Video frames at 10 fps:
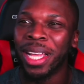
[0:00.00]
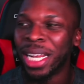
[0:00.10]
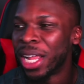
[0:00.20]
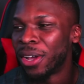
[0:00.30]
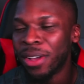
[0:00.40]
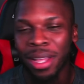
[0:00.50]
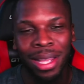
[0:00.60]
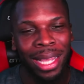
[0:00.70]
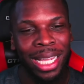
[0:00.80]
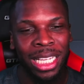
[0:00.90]
You know,
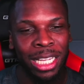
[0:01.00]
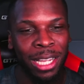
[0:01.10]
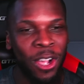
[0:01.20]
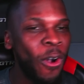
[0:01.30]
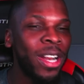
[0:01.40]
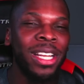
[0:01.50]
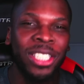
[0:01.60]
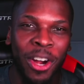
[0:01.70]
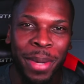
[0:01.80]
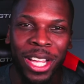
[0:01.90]
yeah, going to the
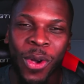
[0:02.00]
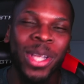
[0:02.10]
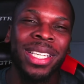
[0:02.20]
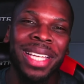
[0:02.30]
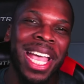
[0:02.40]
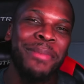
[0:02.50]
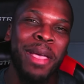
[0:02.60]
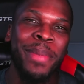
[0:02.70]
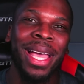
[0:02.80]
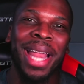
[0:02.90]
Germany and going to the game may
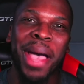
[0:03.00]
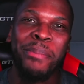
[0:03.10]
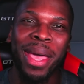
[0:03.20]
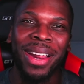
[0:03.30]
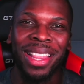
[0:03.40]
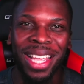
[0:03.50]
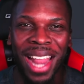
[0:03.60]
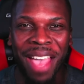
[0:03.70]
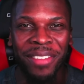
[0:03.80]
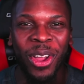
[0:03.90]
be a lot better than
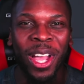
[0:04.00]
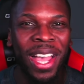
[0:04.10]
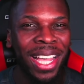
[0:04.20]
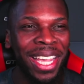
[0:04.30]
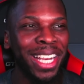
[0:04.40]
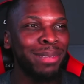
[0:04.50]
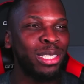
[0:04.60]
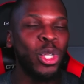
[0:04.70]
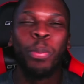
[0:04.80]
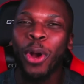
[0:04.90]
having to get up
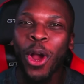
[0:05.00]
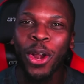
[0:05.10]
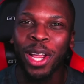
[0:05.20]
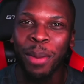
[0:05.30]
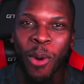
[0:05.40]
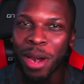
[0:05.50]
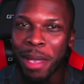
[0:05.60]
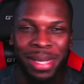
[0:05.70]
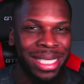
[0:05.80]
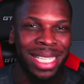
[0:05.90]
super early in the morning, maybe
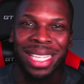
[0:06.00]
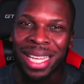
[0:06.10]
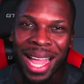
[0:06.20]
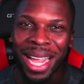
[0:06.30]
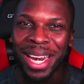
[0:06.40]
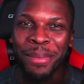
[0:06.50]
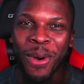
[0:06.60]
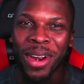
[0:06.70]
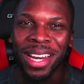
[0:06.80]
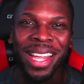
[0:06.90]
6 o'clock in the
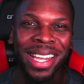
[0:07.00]
morning,